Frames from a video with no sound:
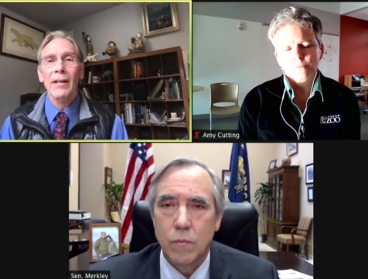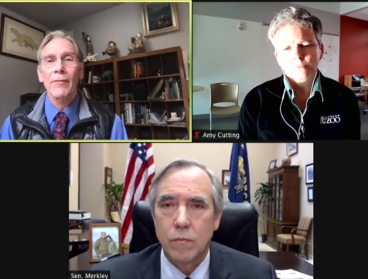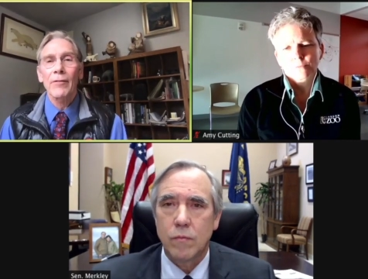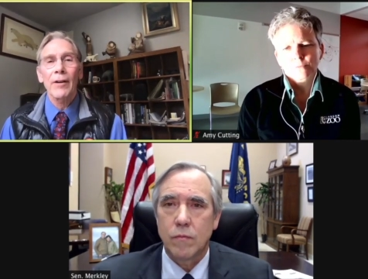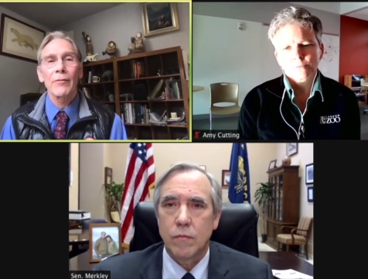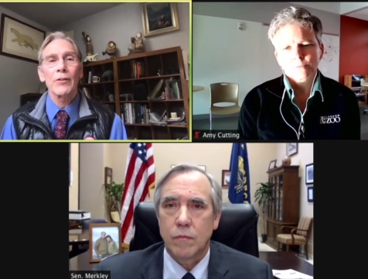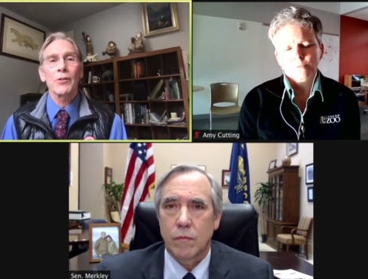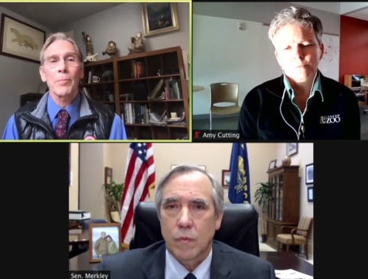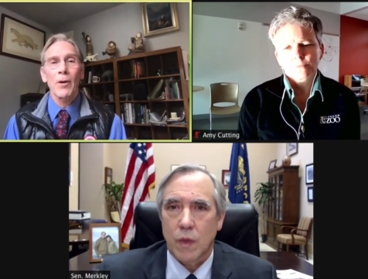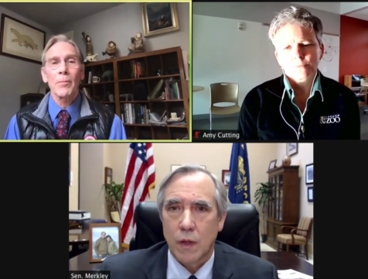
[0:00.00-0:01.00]
Speaker 1: Refuge
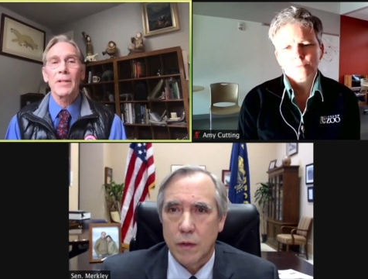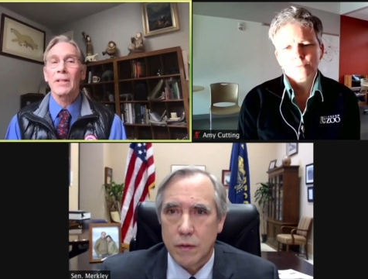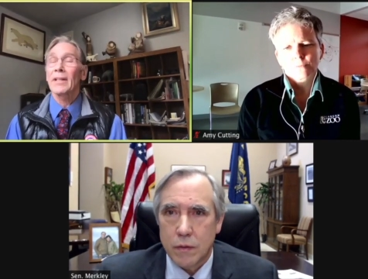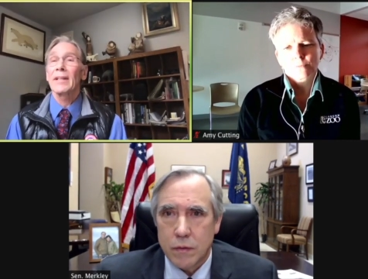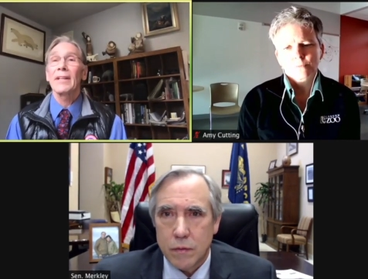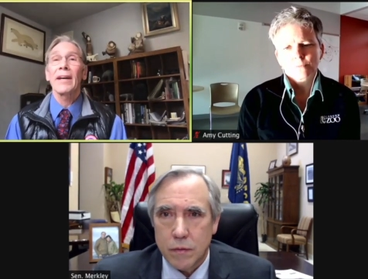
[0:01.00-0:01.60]
permanently